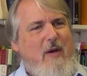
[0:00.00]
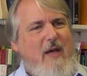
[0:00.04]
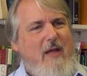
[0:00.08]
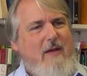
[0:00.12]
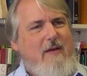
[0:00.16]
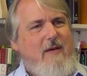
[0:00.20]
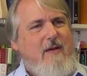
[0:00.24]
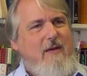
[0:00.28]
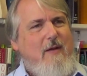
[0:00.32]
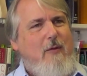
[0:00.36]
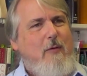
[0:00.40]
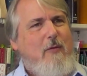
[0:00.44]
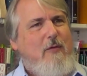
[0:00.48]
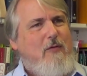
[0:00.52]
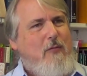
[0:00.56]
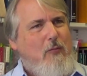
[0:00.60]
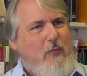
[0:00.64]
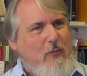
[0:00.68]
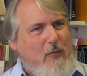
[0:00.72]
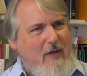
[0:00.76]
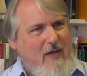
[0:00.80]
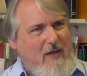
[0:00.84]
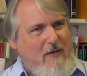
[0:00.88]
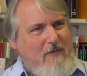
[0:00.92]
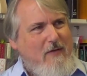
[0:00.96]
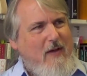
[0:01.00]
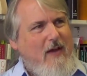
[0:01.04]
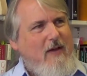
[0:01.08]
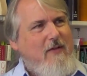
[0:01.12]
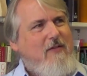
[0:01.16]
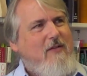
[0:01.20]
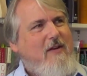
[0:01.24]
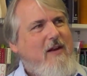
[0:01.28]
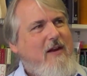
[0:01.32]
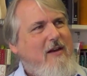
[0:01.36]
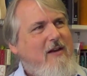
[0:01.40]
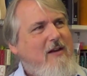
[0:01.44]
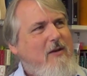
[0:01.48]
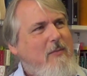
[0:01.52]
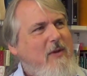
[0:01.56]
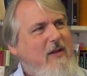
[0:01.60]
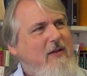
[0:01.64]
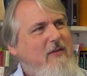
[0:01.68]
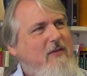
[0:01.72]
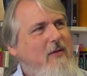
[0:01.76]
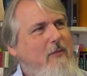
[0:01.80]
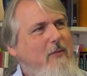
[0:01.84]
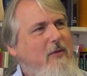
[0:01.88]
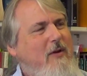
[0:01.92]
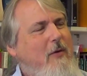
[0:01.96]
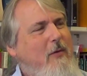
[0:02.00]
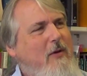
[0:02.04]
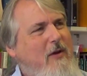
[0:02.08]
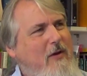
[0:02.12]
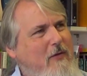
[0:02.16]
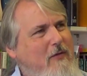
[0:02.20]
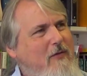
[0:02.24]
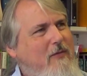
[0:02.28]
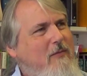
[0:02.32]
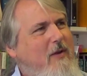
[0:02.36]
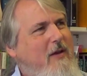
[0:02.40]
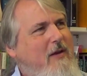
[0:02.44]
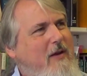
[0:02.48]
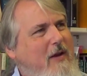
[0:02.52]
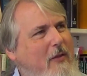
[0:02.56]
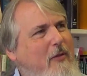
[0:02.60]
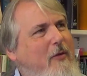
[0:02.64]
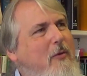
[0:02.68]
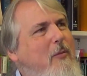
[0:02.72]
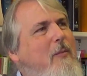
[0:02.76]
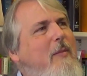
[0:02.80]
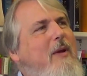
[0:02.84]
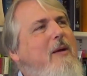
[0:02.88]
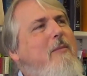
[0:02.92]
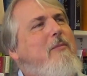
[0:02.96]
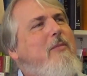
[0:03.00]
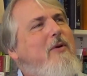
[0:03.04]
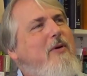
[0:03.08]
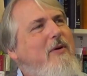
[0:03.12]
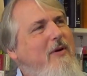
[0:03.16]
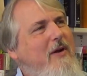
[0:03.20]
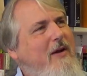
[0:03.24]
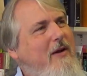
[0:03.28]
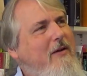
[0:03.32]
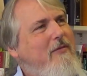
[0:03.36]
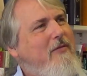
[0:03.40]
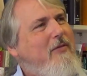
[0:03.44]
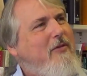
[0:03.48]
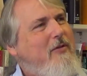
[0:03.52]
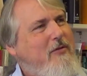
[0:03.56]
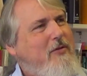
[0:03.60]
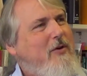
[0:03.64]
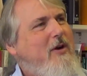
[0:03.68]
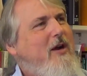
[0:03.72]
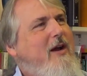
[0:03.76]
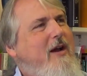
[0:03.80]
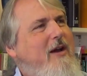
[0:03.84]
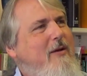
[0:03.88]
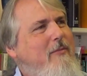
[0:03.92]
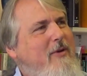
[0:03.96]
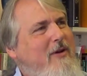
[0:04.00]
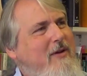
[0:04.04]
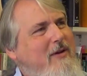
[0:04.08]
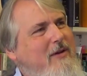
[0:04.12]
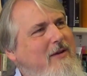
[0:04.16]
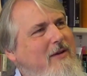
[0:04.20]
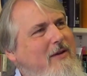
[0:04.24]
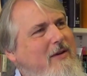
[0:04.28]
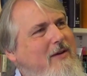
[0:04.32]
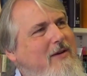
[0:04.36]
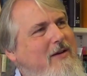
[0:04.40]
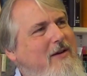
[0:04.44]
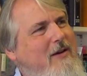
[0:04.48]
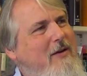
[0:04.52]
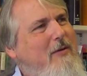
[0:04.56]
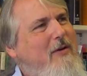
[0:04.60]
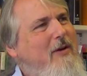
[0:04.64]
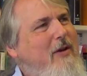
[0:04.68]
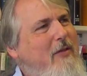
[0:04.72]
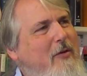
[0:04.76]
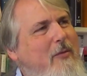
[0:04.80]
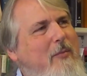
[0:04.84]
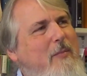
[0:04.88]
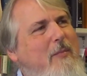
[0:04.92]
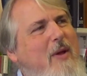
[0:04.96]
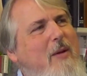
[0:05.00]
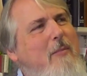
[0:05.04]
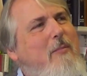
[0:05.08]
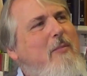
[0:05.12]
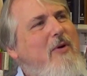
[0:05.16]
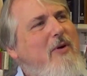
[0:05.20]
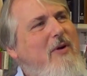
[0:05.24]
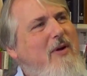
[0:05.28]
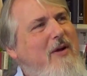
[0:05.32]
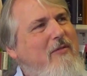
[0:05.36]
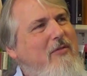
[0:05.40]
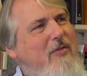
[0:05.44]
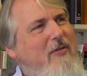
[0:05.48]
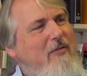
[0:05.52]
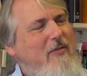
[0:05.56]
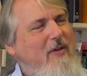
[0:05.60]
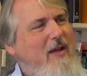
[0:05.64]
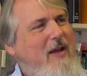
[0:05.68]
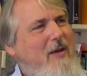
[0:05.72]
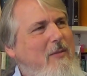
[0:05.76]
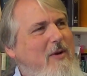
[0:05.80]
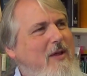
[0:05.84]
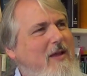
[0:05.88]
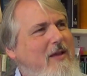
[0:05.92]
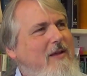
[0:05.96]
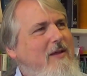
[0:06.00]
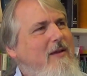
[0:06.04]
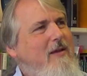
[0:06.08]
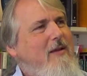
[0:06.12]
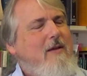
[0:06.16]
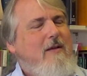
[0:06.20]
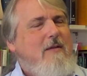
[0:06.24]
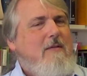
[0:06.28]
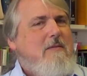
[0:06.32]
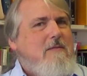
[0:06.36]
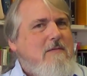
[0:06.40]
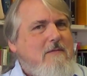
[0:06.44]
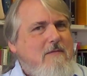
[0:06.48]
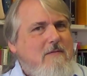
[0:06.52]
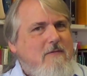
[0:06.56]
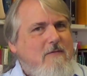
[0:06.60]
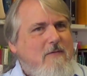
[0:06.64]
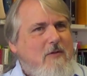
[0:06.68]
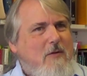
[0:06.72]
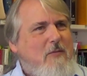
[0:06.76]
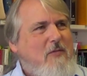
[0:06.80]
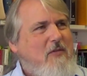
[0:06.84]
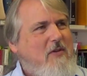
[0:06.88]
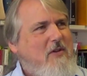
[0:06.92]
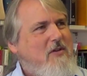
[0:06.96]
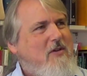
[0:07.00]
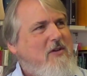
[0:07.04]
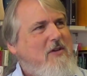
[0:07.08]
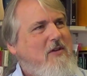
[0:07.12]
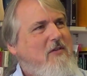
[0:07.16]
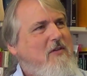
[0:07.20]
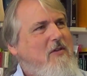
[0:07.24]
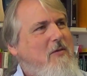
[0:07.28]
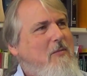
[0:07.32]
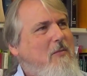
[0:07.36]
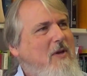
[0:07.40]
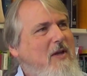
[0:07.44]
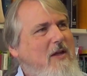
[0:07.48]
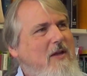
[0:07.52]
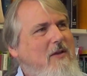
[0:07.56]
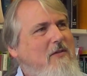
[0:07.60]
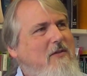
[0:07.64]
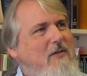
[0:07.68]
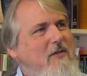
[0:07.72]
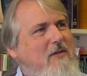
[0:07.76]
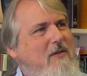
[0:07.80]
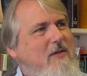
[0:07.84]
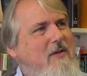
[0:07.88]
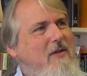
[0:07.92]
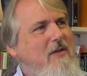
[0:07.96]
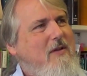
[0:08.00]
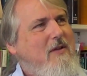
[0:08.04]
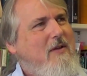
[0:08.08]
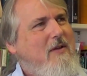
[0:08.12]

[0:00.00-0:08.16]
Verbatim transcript: But it was really fascinating to meet someone, oh, here's another member of the tribe, you know, another member of the family from such a distant place.